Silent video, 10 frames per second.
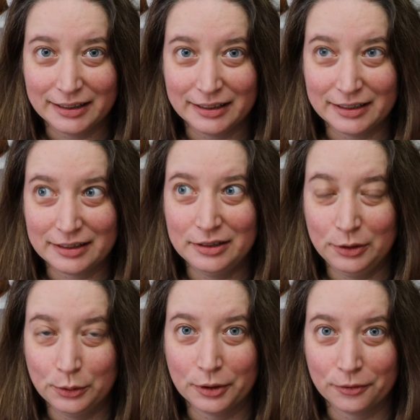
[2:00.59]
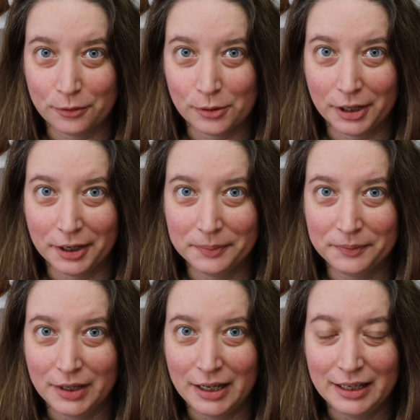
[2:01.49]
this newer form,
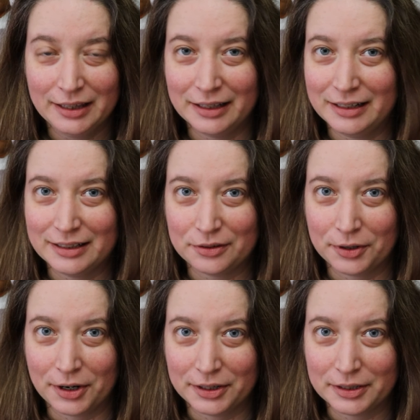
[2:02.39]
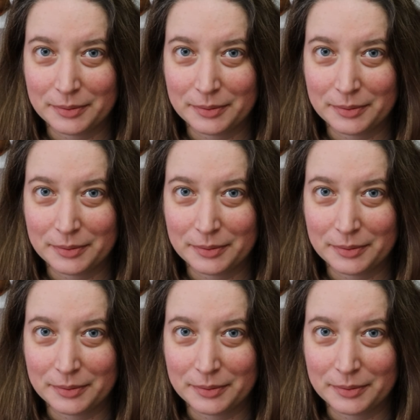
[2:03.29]
then disregard this